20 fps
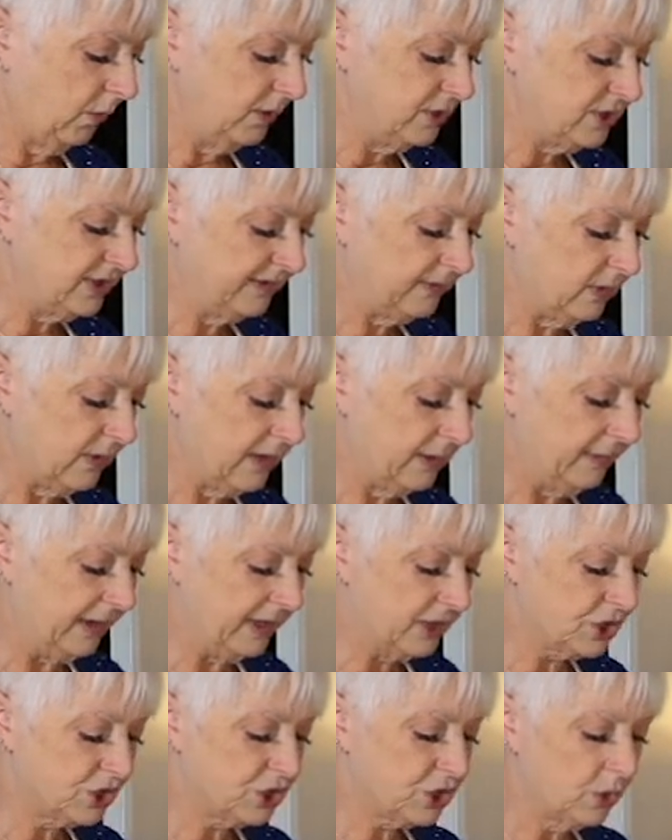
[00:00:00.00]
we just want to
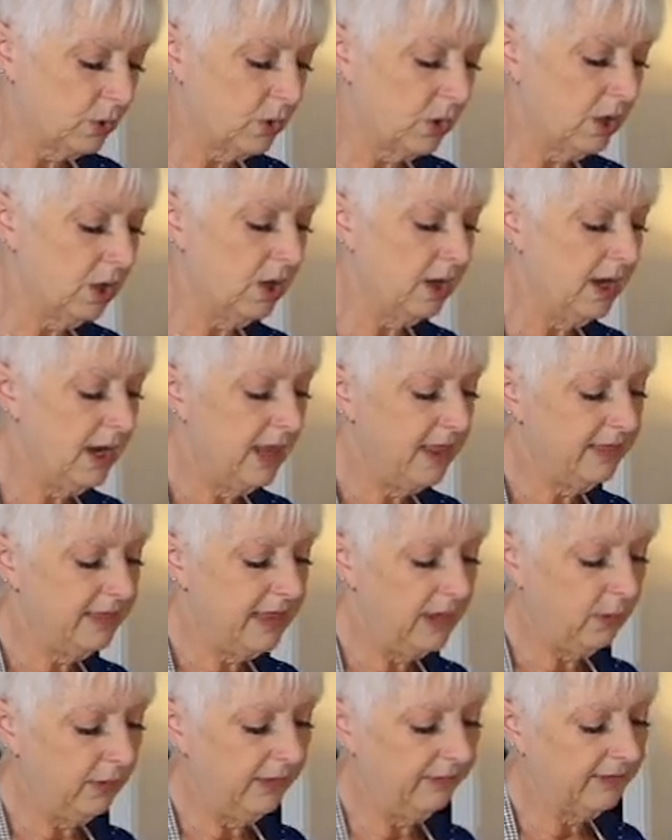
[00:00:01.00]
make sure
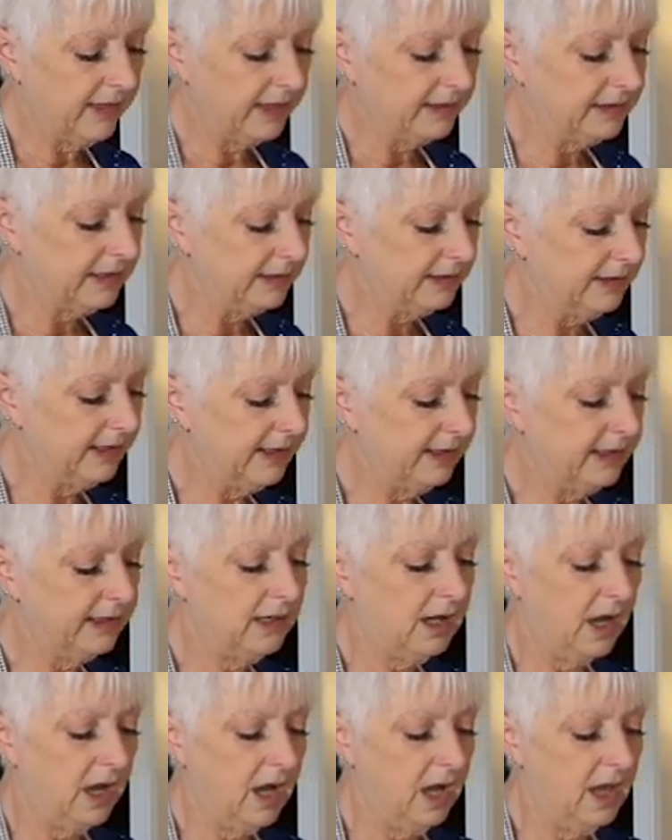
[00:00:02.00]
that we've got the
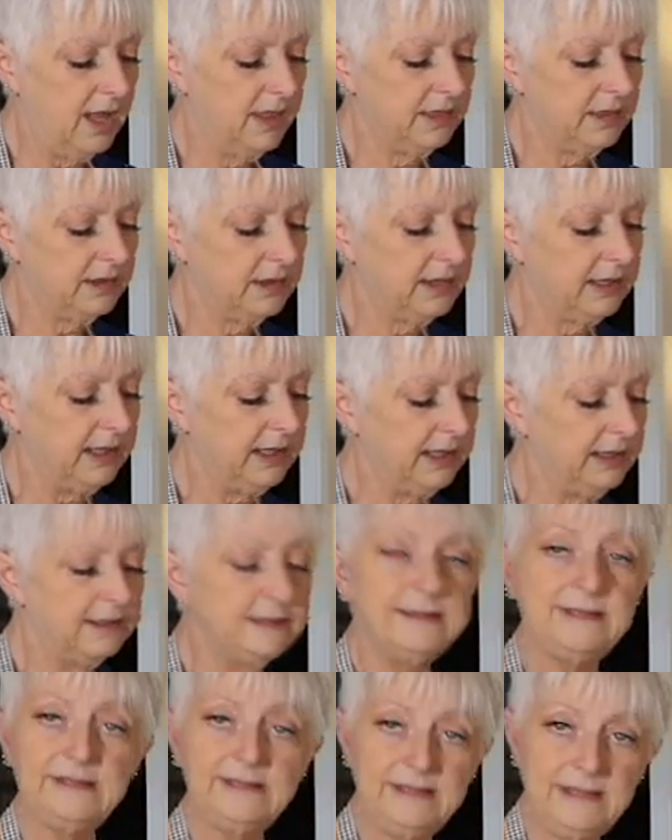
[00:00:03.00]
lid on the
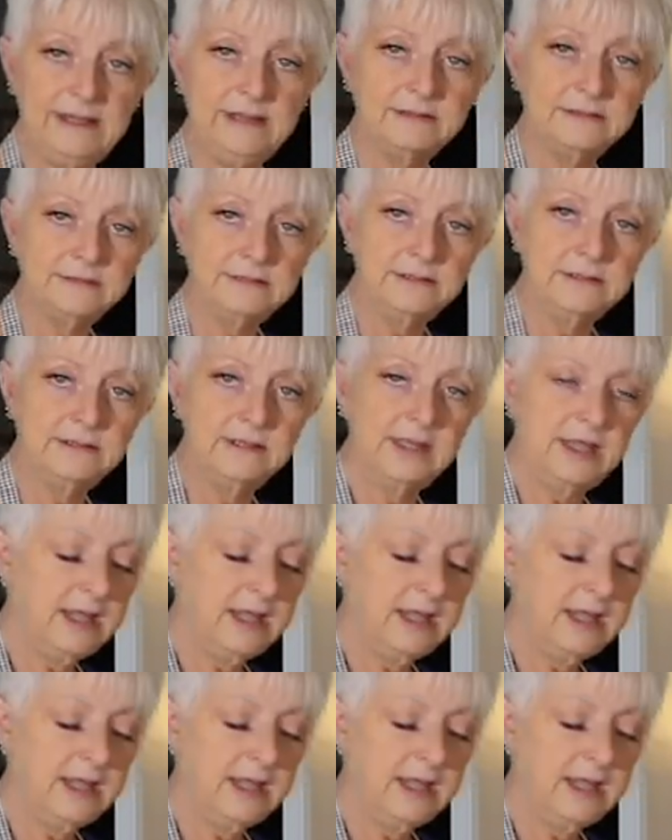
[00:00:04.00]
seal,